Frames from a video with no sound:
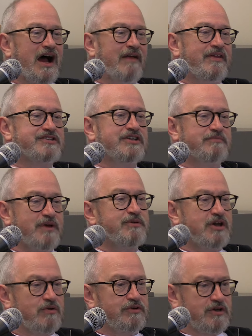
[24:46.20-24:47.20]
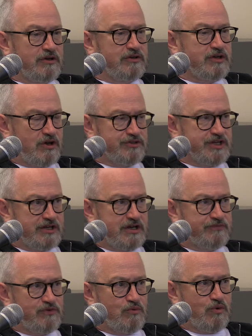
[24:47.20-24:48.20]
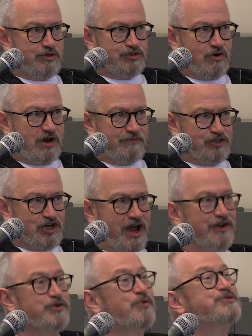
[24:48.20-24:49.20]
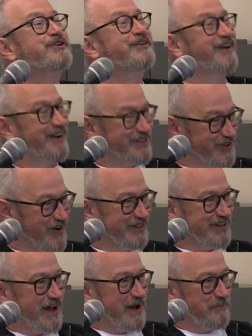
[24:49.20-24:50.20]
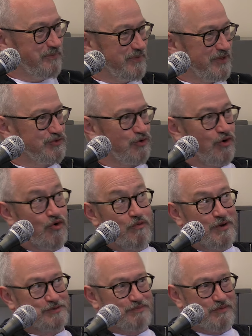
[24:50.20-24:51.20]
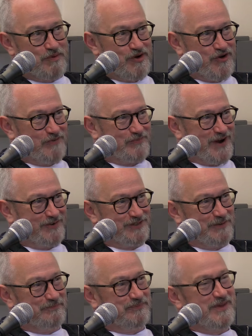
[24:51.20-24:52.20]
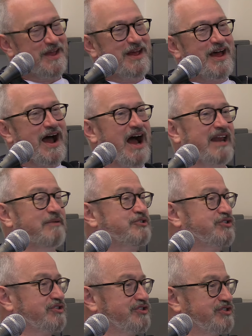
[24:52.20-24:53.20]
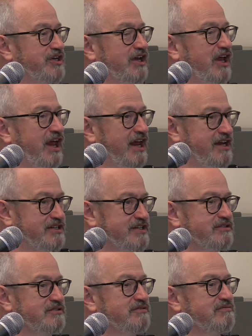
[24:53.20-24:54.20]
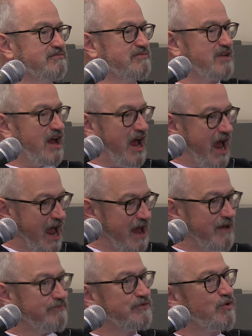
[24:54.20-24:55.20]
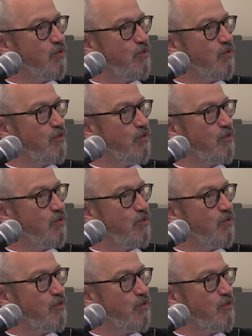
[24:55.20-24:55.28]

and they said maybe go, go, go take dad for a walk and try and have a chat and of course I, I tried that try, almost put my arm around him, and it was just he didn't have